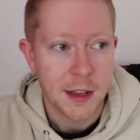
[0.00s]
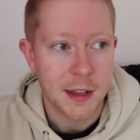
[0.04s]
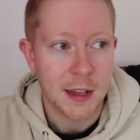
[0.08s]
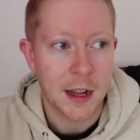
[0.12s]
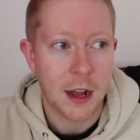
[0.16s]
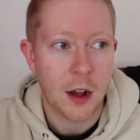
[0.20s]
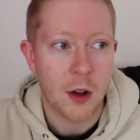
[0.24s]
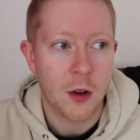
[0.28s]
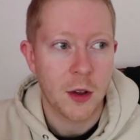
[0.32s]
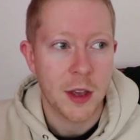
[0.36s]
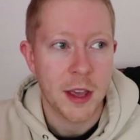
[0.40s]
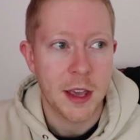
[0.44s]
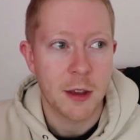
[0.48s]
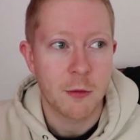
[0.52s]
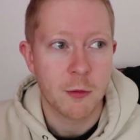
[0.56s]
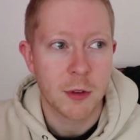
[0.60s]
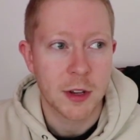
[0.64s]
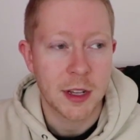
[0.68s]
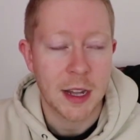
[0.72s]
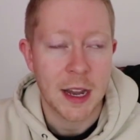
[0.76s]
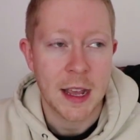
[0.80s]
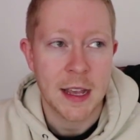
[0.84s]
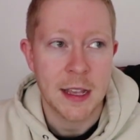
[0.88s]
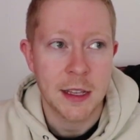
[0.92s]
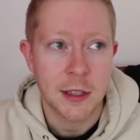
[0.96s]
Now it
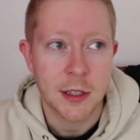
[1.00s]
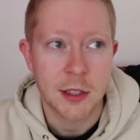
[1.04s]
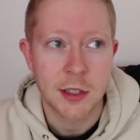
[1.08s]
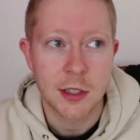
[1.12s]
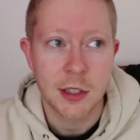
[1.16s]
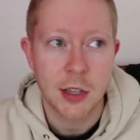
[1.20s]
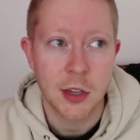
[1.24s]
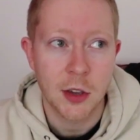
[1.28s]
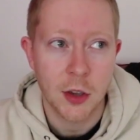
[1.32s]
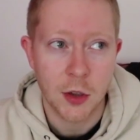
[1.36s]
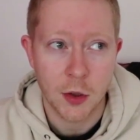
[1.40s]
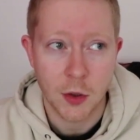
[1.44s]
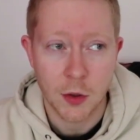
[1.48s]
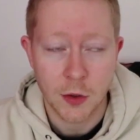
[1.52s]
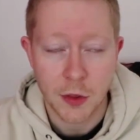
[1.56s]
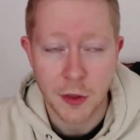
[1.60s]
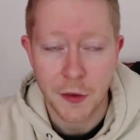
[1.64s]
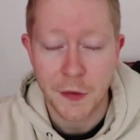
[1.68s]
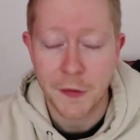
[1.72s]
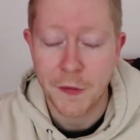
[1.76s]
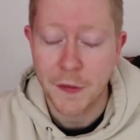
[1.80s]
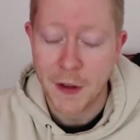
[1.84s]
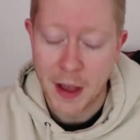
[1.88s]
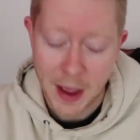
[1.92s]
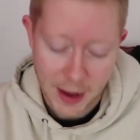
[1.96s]
relates to the
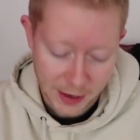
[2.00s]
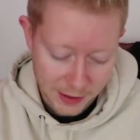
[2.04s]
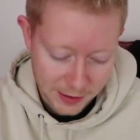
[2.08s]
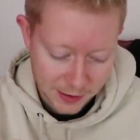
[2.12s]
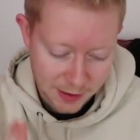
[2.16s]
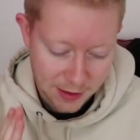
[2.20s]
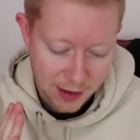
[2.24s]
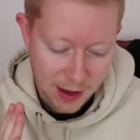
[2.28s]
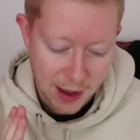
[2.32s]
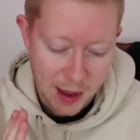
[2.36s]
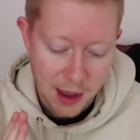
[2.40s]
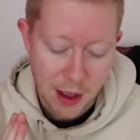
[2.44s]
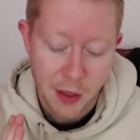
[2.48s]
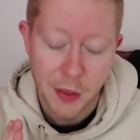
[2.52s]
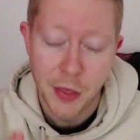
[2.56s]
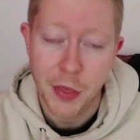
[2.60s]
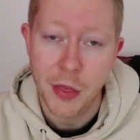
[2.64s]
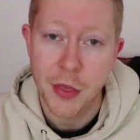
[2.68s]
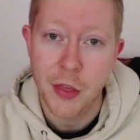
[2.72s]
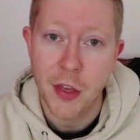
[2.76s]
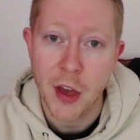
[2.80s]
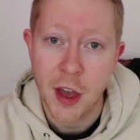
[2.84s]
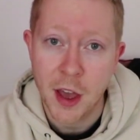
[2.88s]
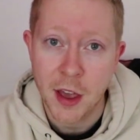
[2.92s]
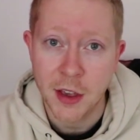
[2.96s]
fact that
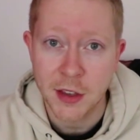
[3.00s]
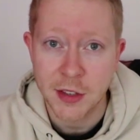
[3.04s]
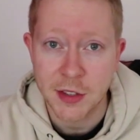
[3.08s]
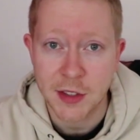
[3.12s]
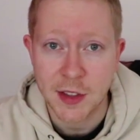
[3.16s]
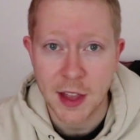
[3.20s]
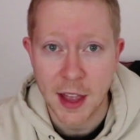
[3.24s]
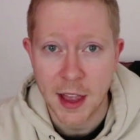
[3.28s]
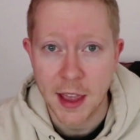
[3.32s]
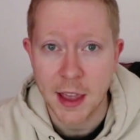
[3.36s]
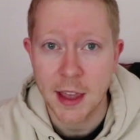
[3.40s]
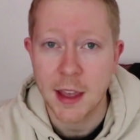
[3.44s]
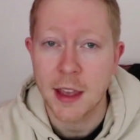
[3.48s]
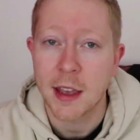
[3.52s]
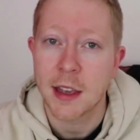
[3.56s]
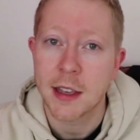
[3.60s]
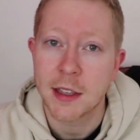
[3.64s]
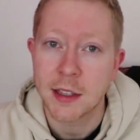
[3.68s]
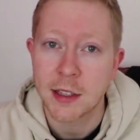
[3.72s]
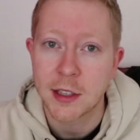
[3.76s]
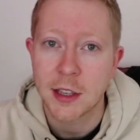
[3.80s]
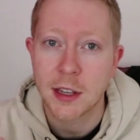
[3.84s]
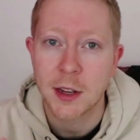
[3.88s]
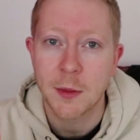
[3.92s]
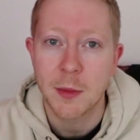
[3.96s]
Thursday
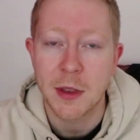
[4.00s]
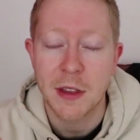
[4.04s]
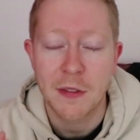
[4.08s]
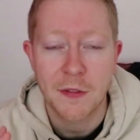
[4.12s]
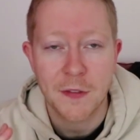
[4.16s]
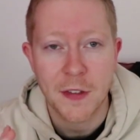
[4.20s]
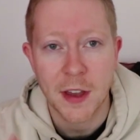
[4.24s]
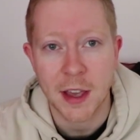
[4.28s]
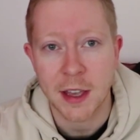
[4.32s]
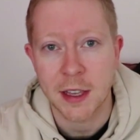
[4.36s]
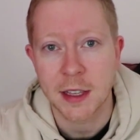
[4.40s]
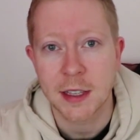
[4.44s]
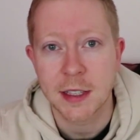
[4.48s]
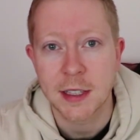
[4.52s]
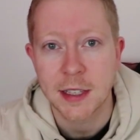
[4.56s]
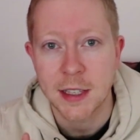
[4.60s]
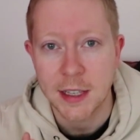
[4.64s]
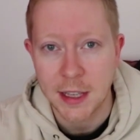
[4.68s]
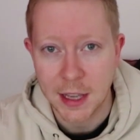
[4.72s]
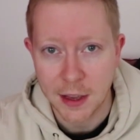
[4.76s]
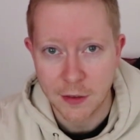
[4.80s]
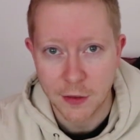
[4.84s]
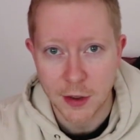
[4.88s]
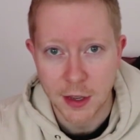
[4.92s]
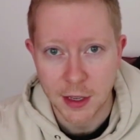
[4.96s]
is going to be
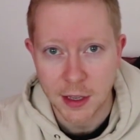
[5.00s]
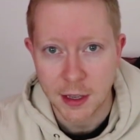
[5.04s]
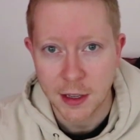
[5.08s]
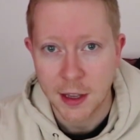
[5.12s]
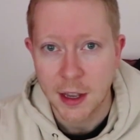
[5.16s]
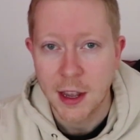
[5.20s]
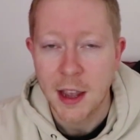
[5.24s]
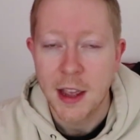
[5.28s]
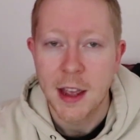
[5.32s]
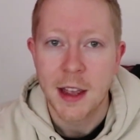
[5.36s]
Thanksgiving.